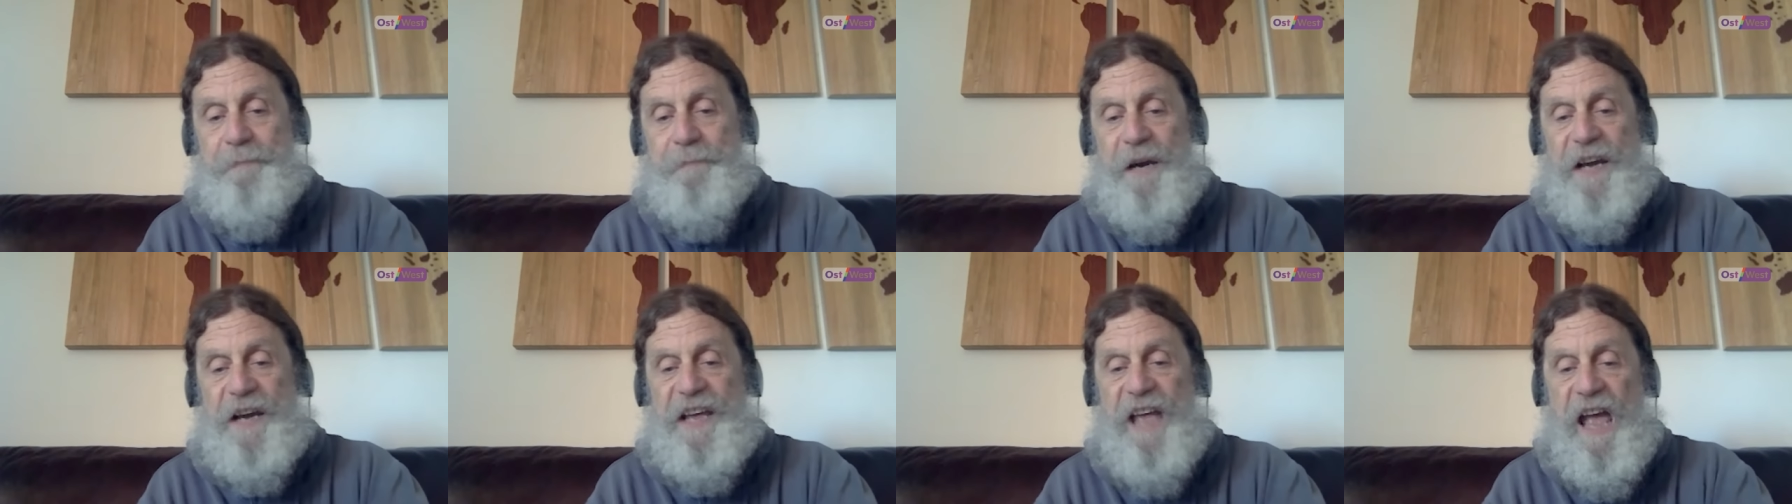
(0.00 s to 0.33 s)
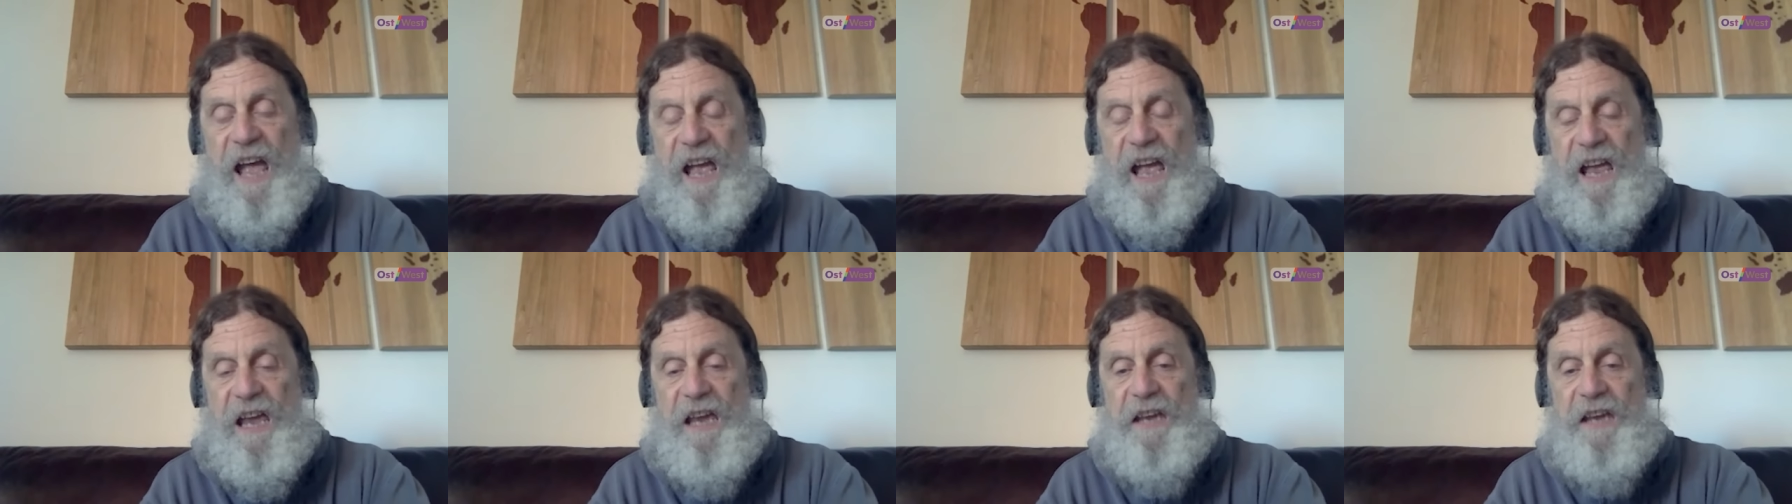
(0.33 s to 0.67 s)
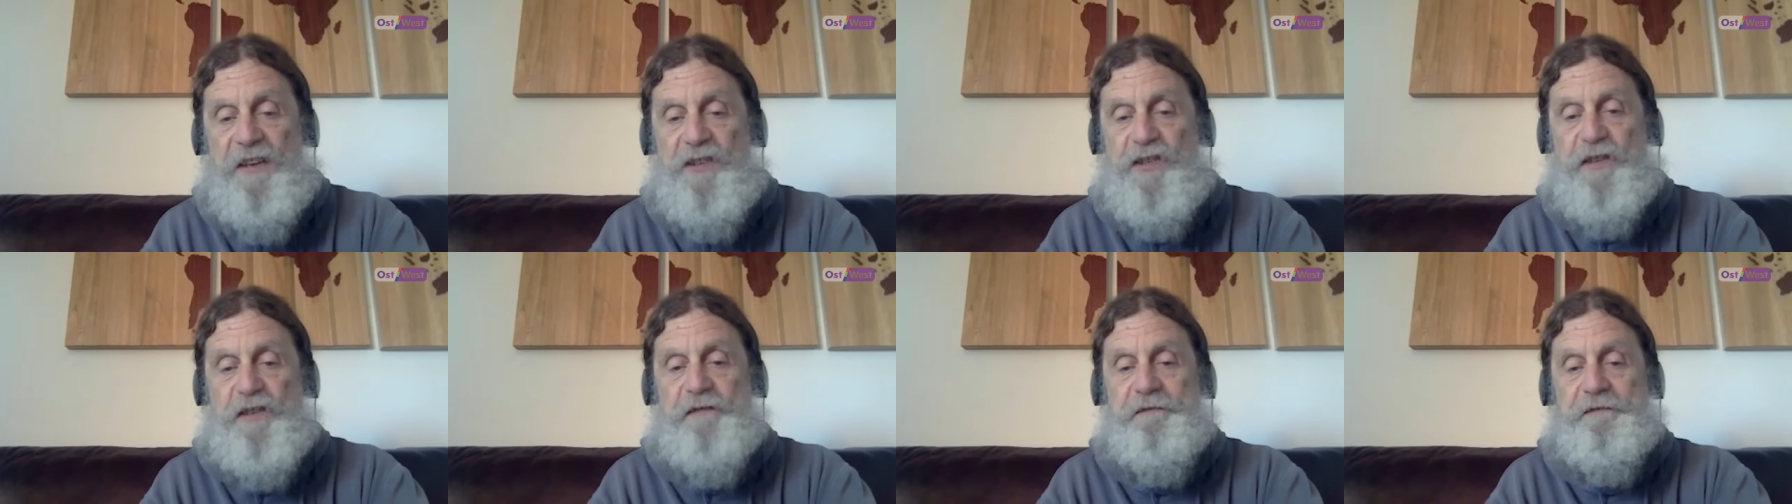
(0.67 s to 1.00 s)
By
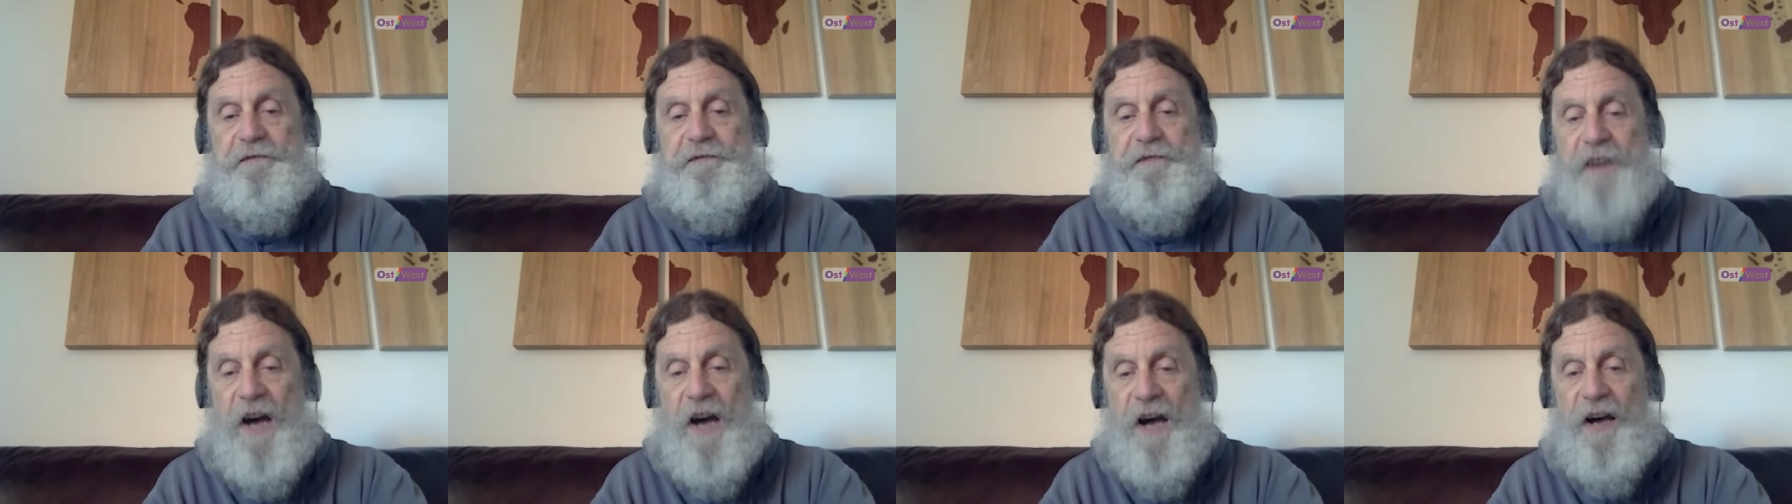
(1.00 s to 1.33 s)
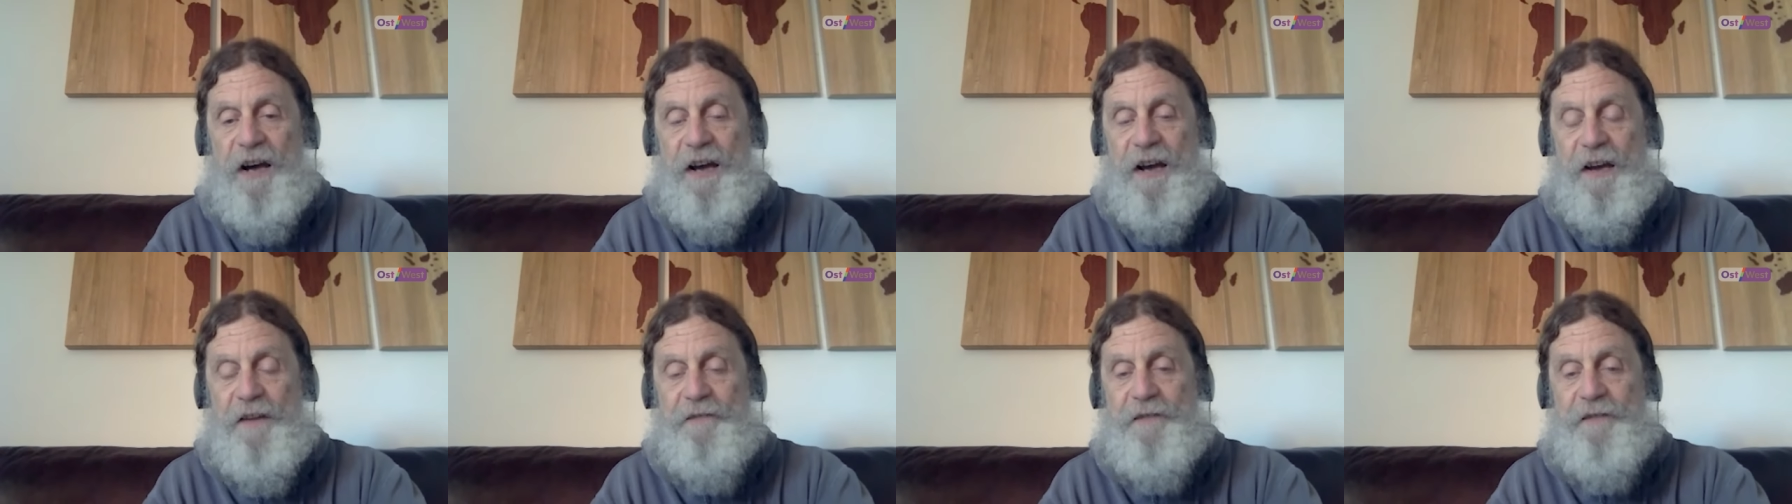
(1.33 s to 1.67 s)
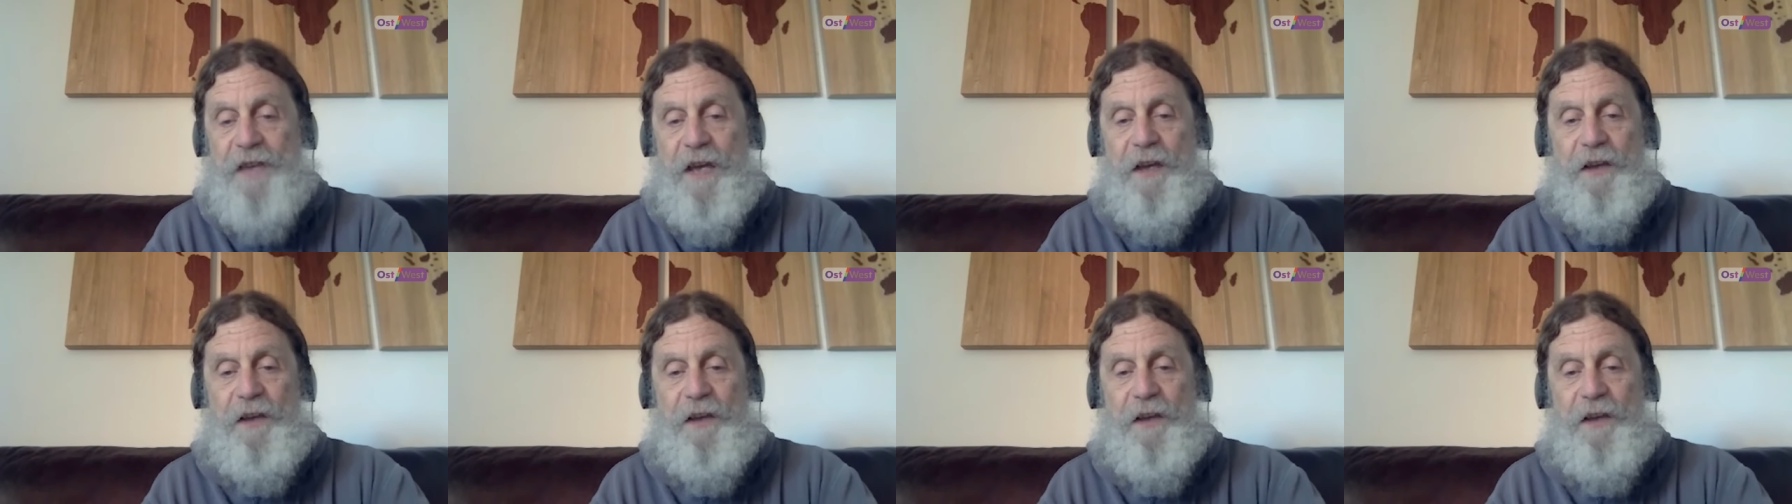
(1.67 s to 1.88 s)
age five,